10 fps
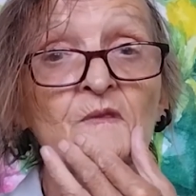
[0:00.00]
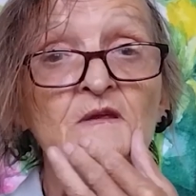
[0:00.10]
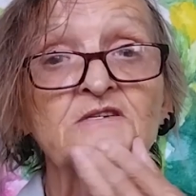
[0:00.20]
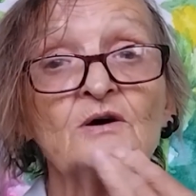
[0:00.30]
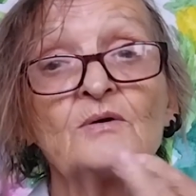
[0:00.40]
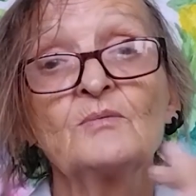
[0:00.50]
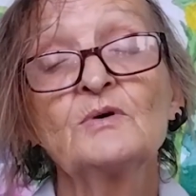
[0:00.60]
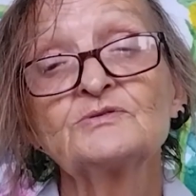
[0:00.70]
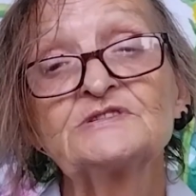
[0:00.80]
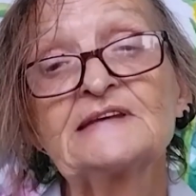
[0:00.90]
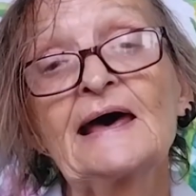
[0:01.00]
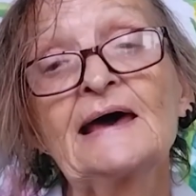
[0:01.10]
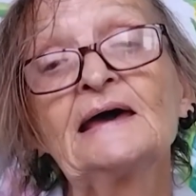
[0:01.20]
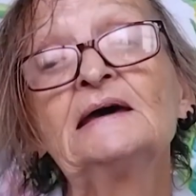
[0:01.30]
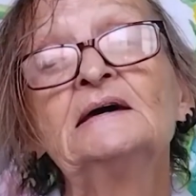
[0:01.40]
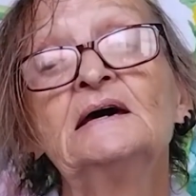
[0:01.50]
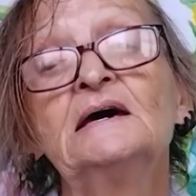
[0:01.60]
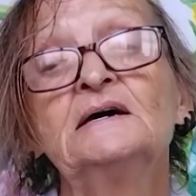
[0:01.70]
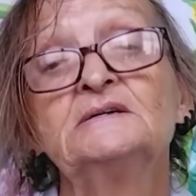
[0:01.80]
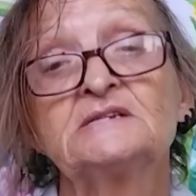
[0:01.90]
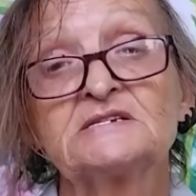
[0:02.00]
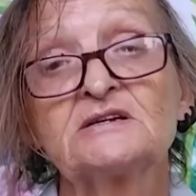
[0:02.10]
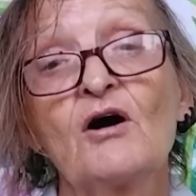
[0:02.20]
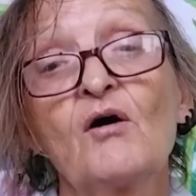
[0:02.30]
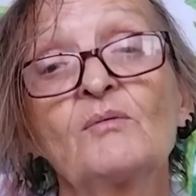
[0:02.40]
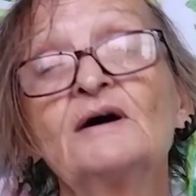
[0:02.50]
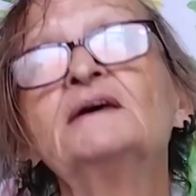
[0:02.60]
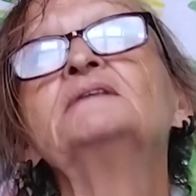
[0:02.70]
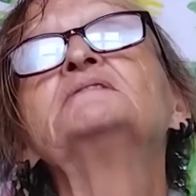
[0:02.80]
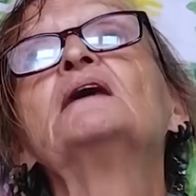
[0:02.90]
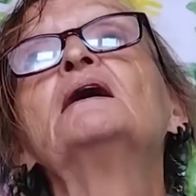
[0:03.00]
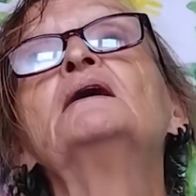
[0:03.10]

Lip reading: So I will say, to start with,